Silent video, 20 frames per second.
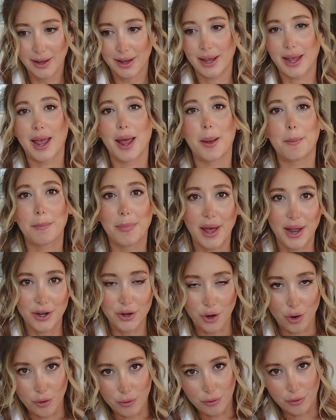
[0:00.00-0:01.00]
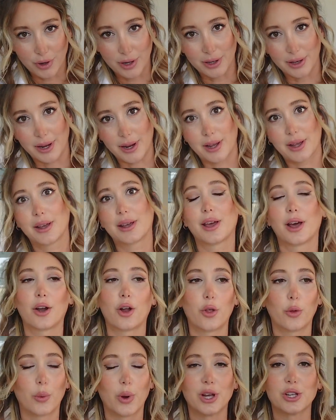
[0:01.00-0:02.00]
can't bend over and like get
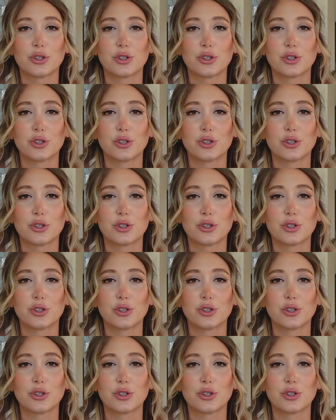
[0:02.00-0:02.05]
all the way.